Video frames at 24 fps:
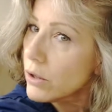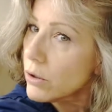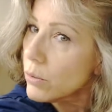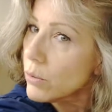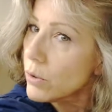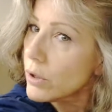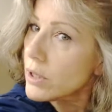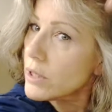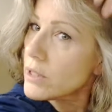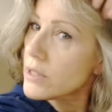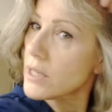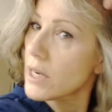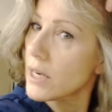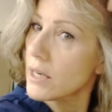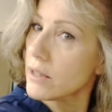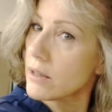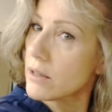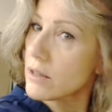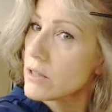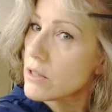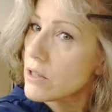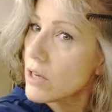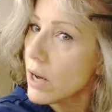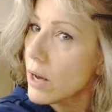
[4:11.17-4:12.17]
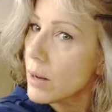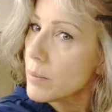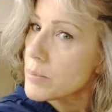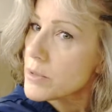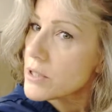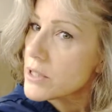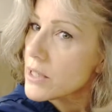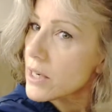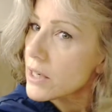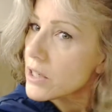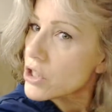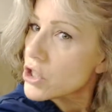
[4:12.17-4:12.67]
You want to take the top
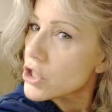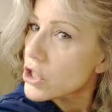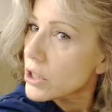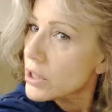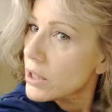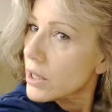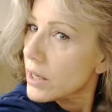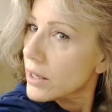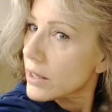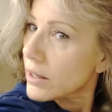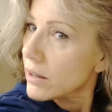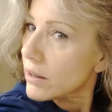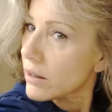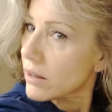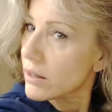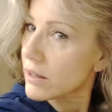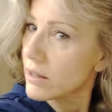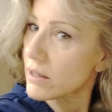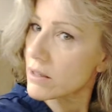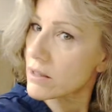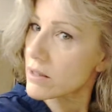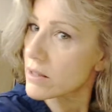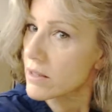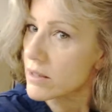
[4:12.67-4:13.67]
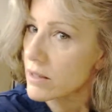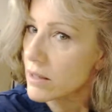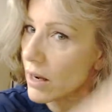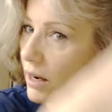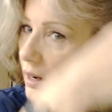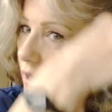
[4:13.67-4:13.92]
section like this